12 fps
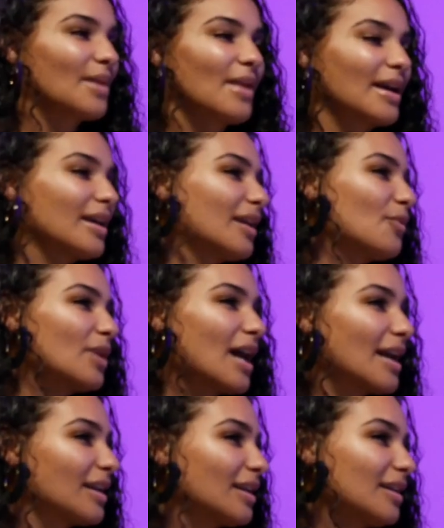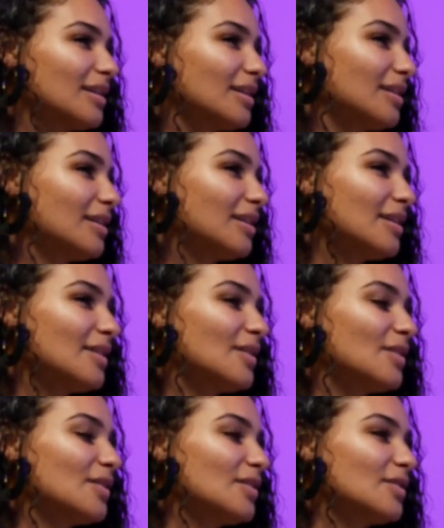I'm not getting what I need.
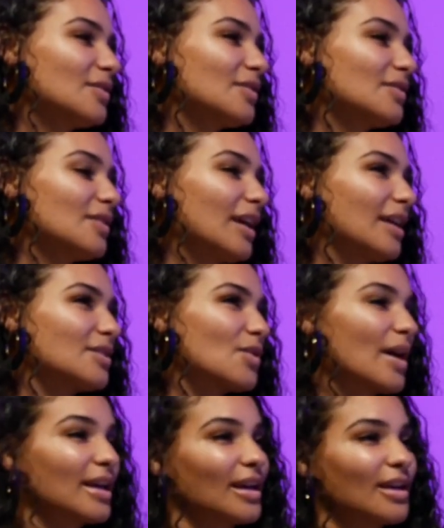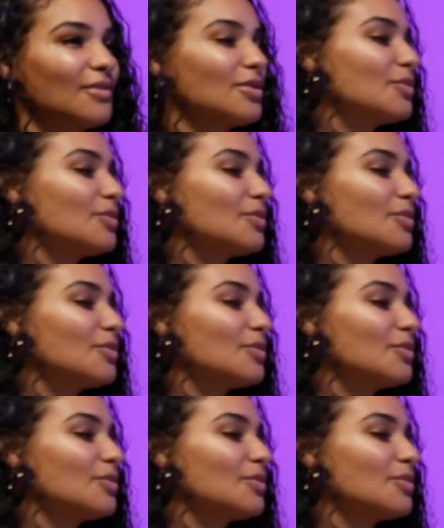And so I can't give you